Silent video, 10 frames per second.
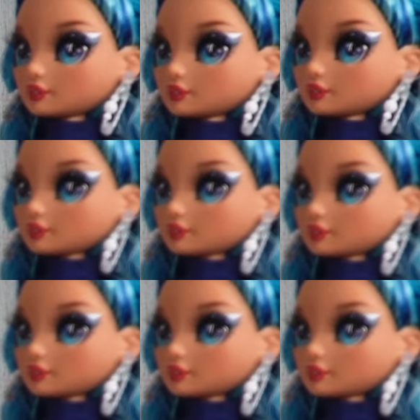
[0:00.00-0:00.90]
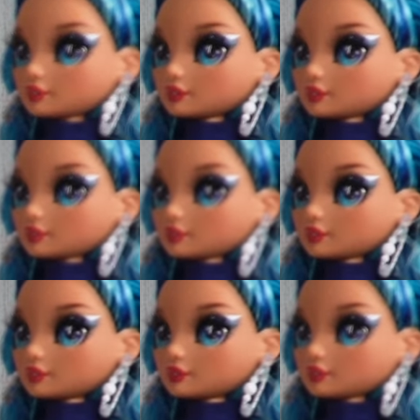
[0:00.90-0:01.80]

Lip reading: No one is speaking in this clip.